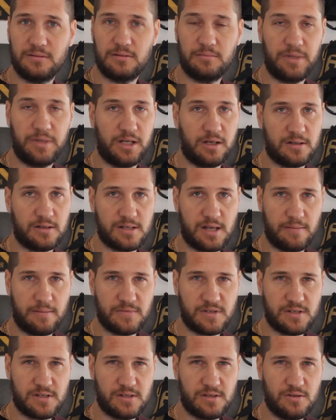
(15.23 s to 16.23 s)
because I'm
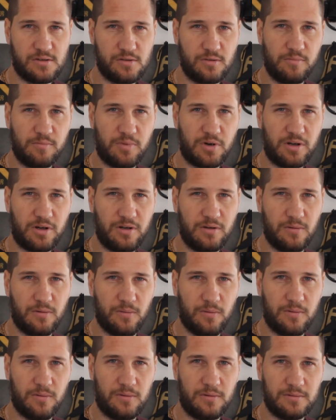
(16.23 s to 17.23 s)
super
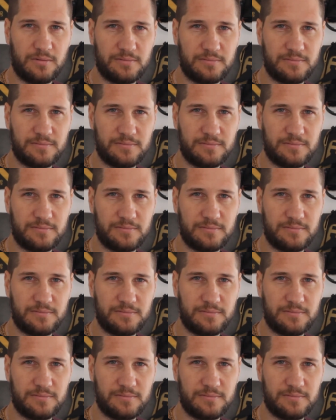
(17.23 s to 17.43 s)
cool.